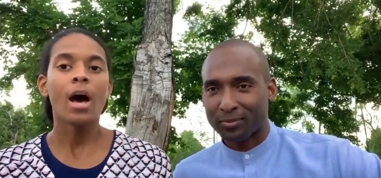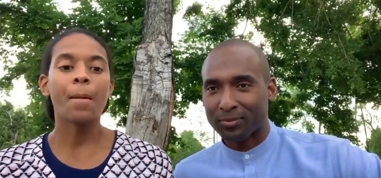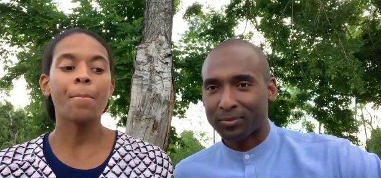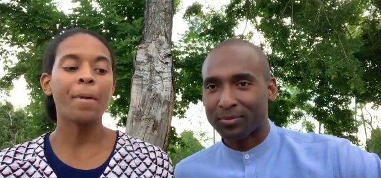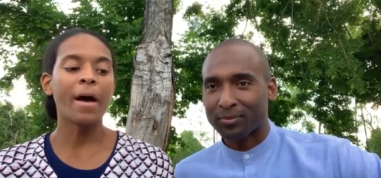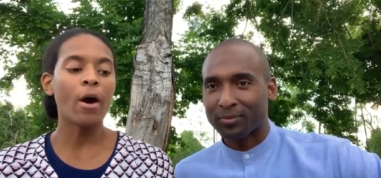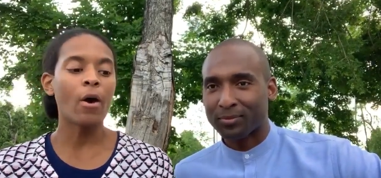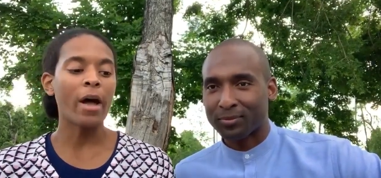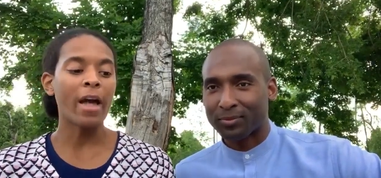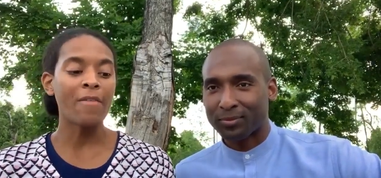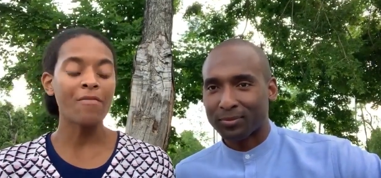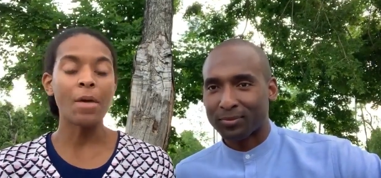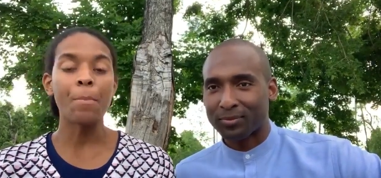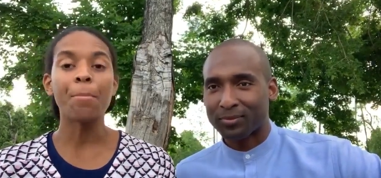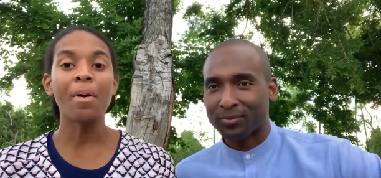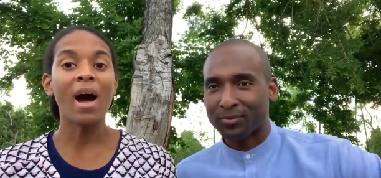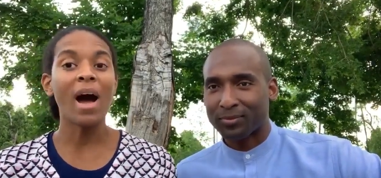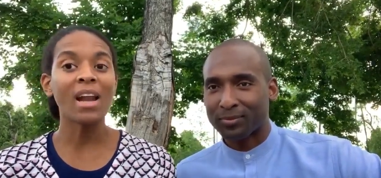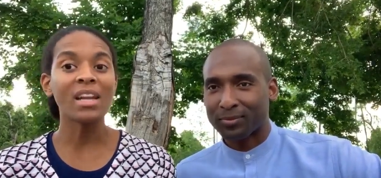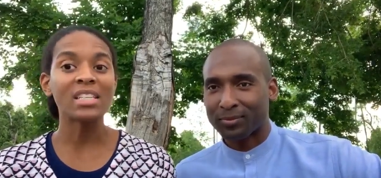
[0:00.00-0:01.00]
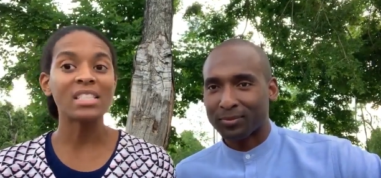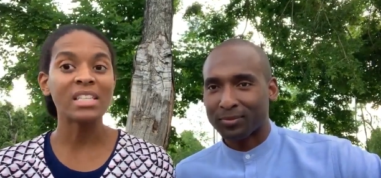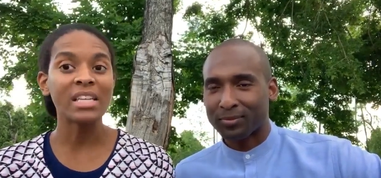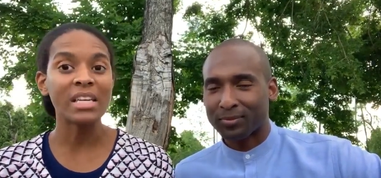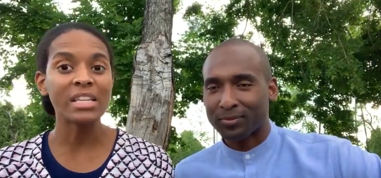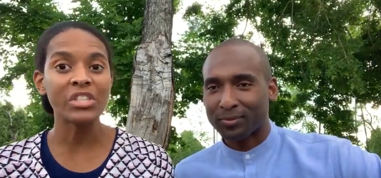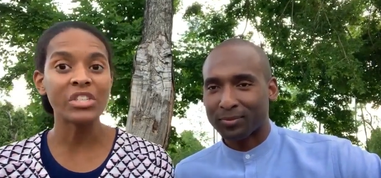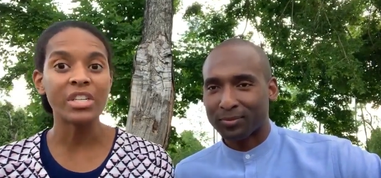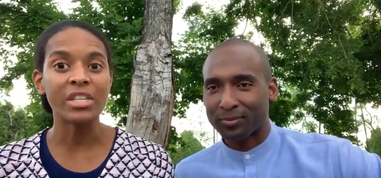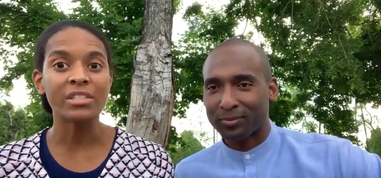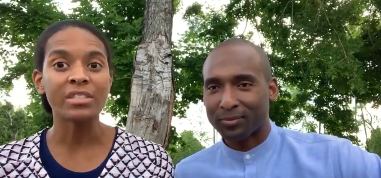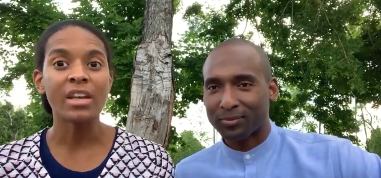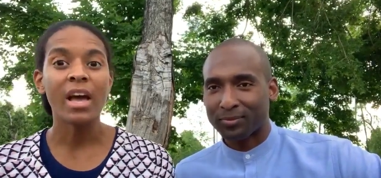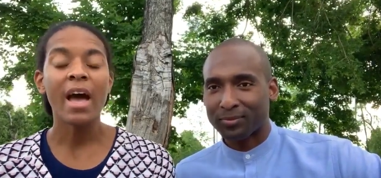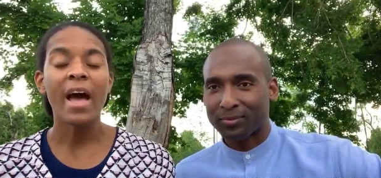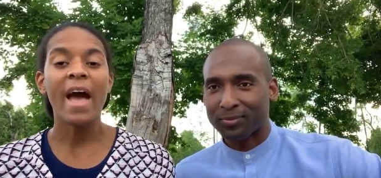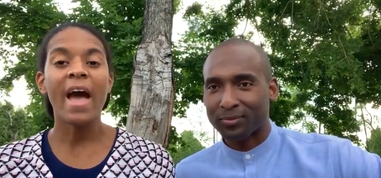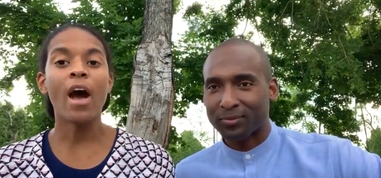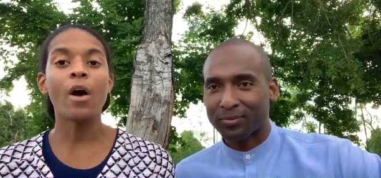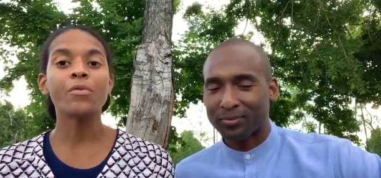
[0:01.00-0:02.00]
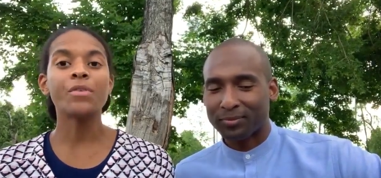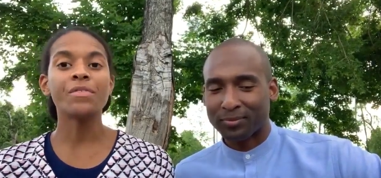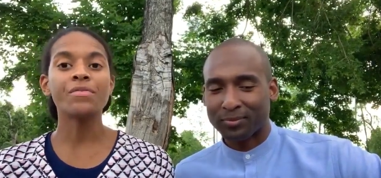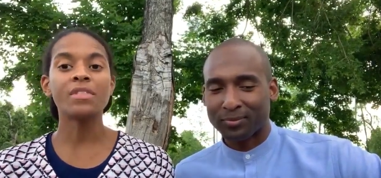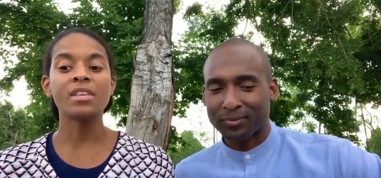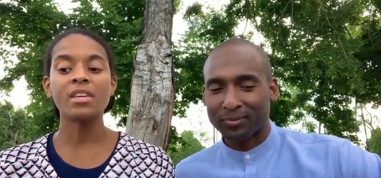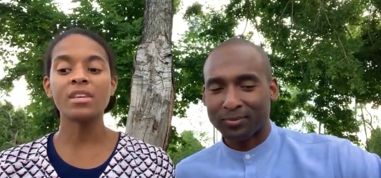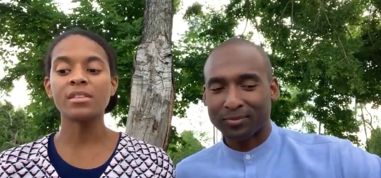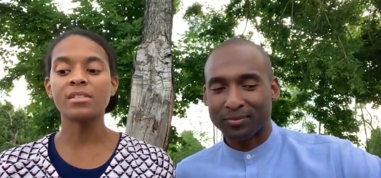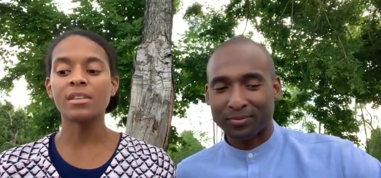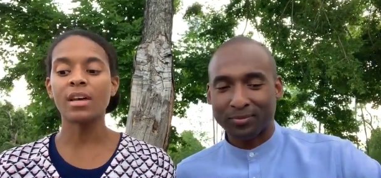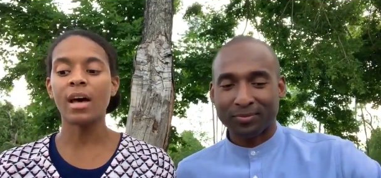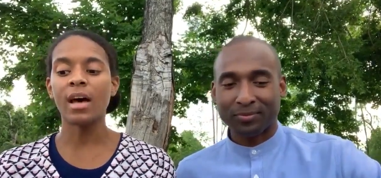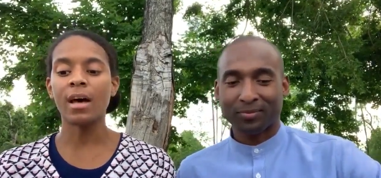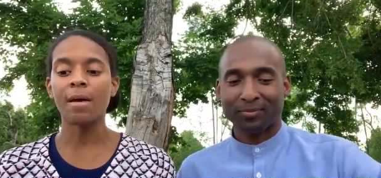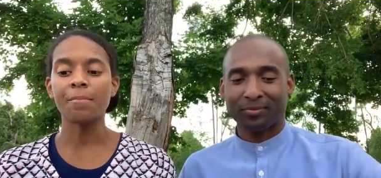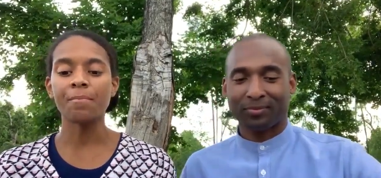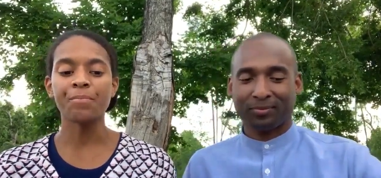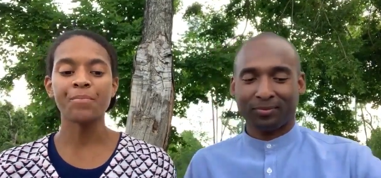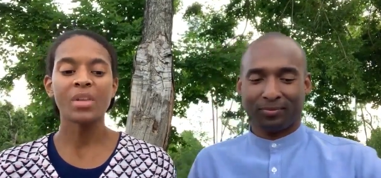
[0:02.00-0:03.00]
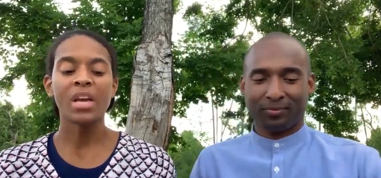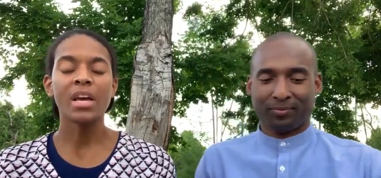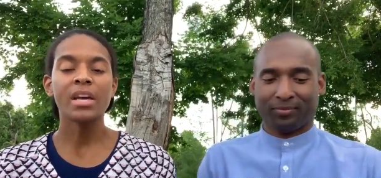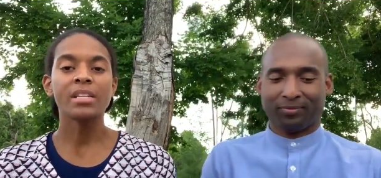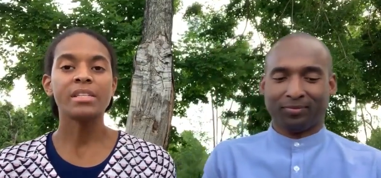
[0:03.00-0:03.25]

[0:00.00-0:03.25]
Speaker 1: about and the politicians, how that these um,